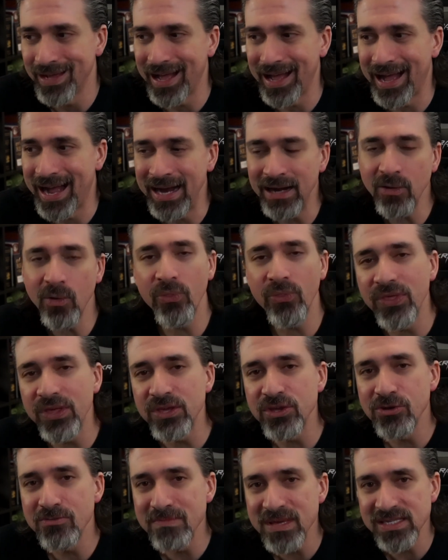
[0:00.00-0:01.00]
I don't
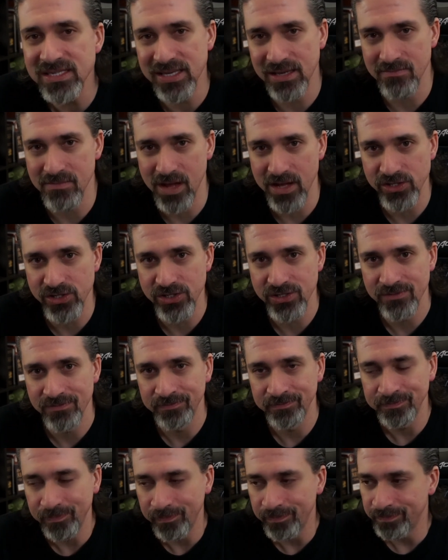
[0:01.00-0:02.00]
think you're missing much.
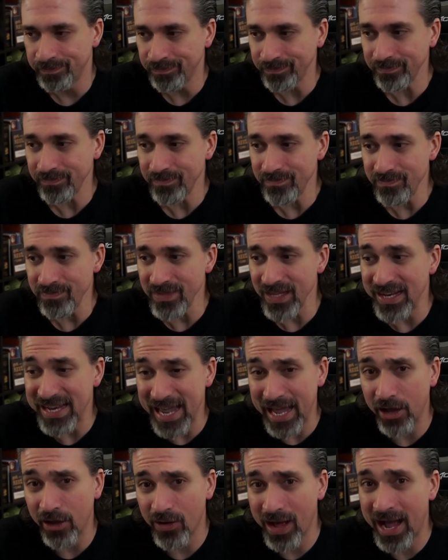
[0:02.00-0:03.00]

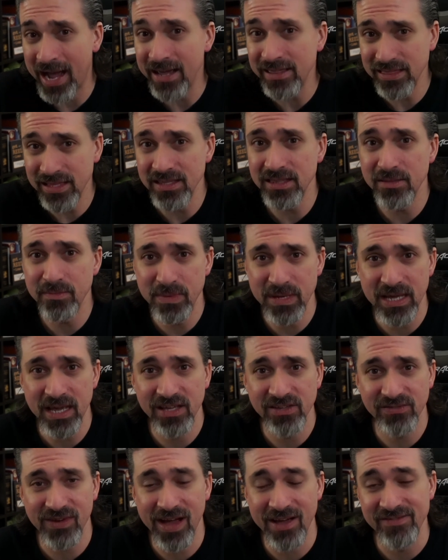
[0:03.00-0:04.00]
Now, I think the
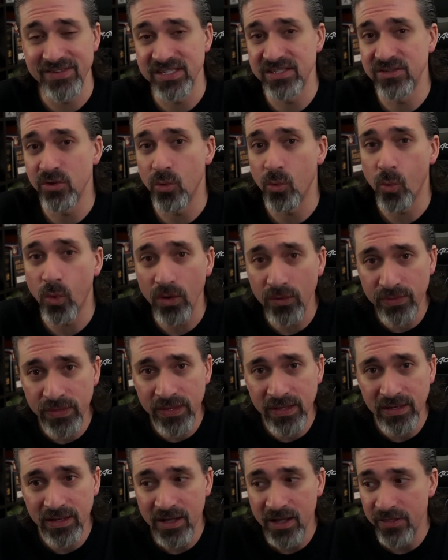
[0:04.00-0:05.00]
PS5 is still worth
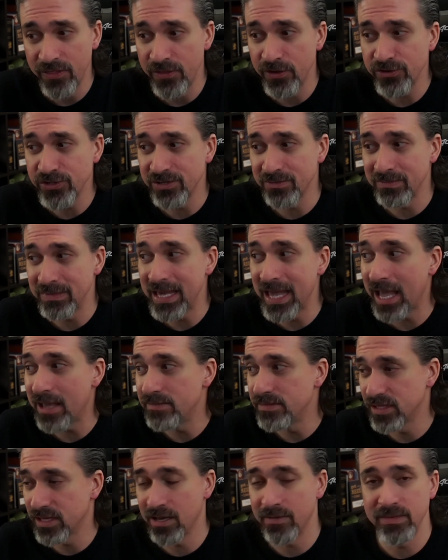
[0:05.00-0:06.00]
it. There's some
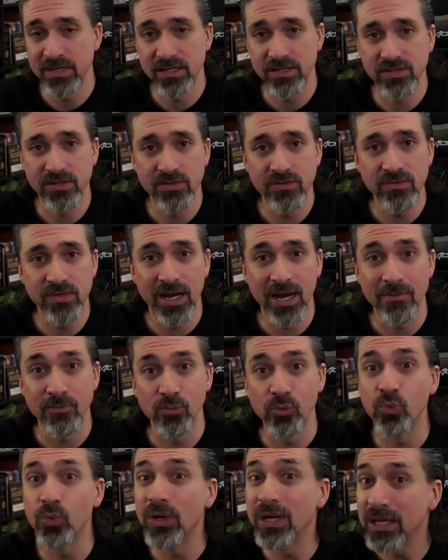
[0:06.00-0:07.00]
games coming soon that I'm
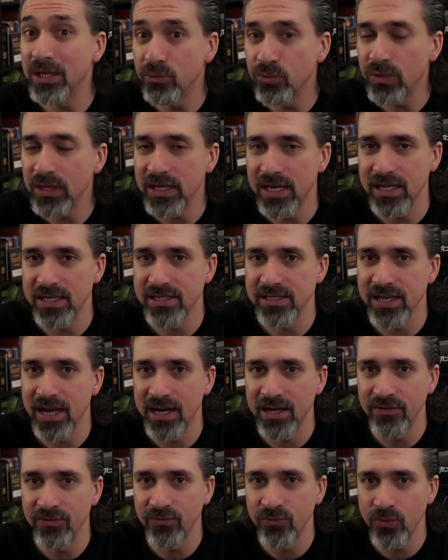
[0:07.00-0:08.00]
really, really
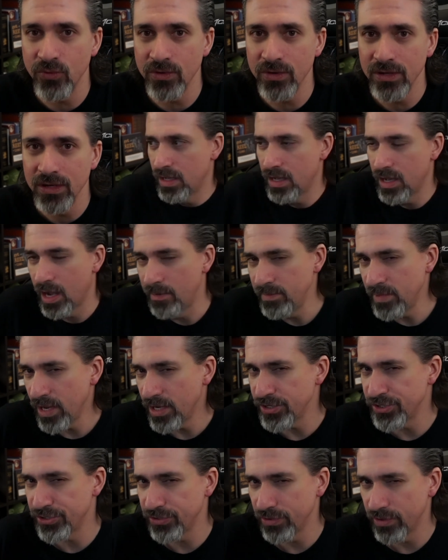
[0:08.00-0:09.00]
excited for. I'm
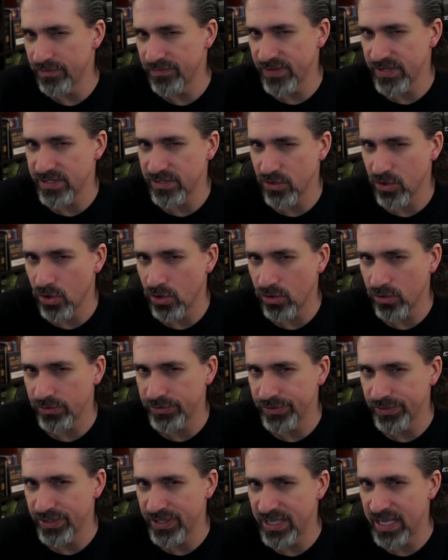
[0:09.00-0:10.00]
not sure if it's called
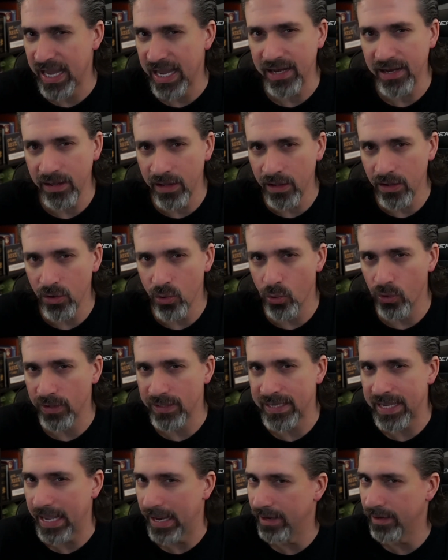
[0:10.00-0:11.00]
Kena or
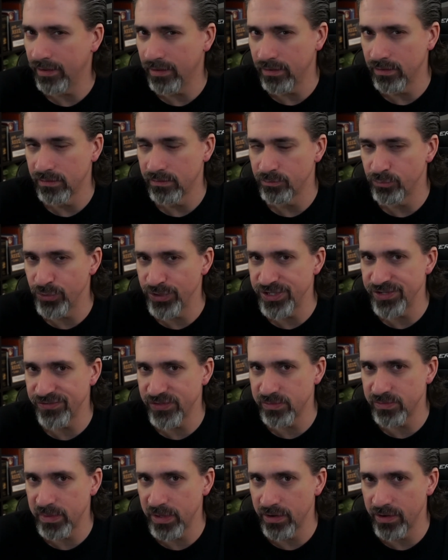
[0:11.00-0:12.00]
Kena, Bridge of
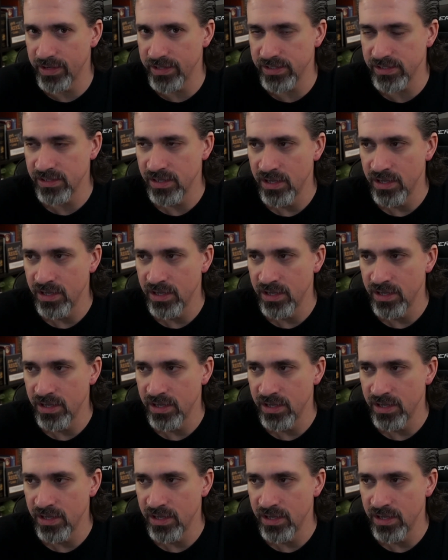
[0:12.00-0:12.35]
Spirits,